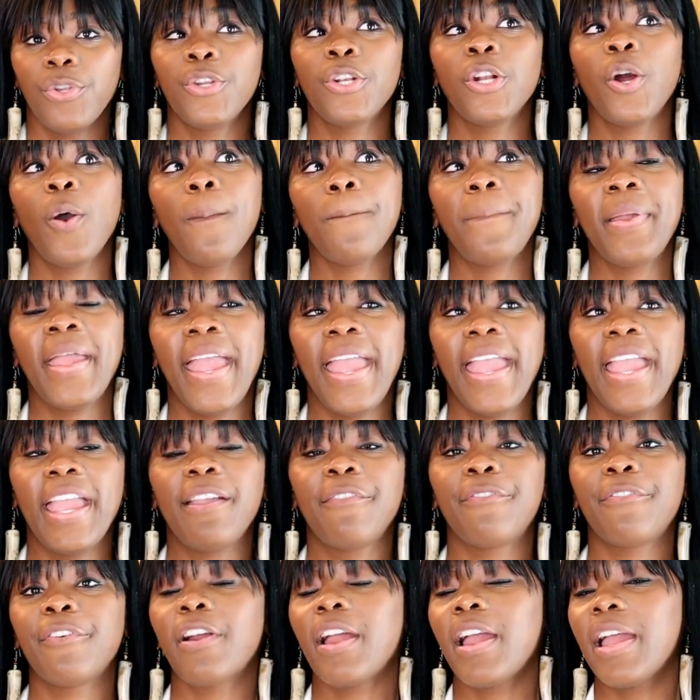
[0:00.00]
You don't
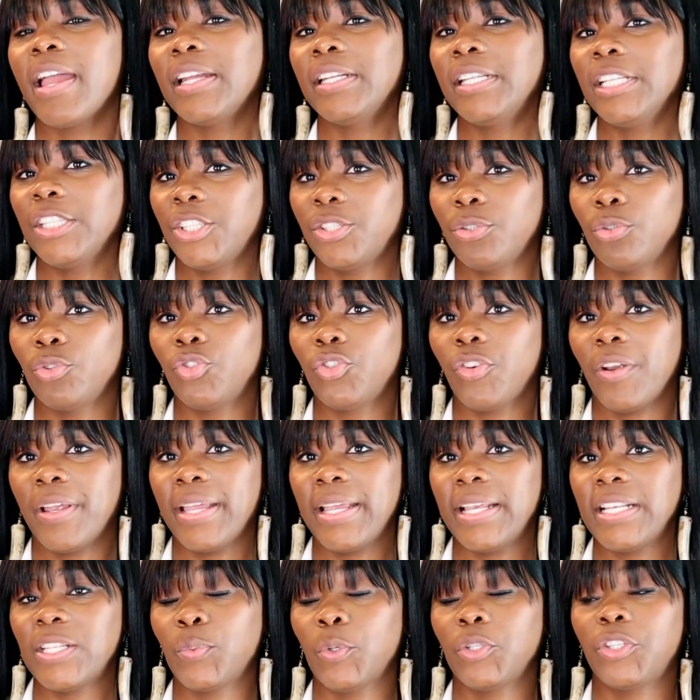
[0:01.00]
pay for additional
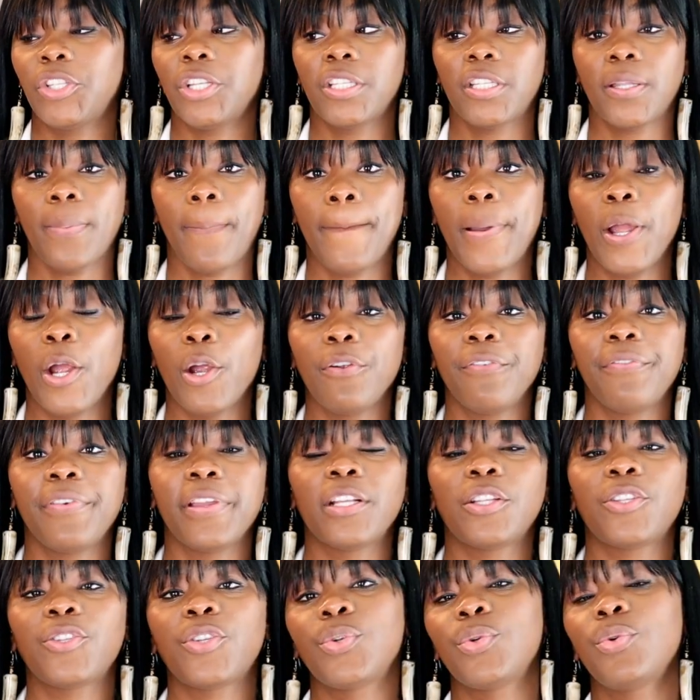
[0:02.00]
trays, which is
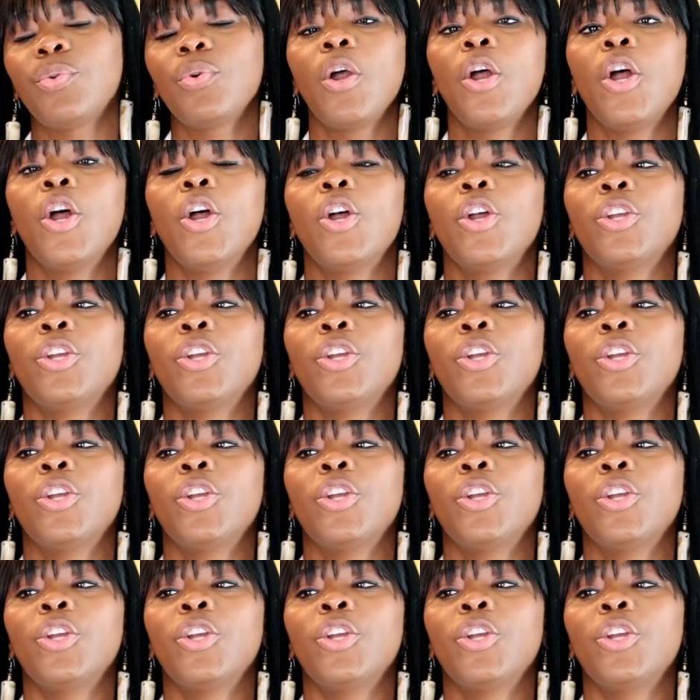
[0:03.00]
perfect too.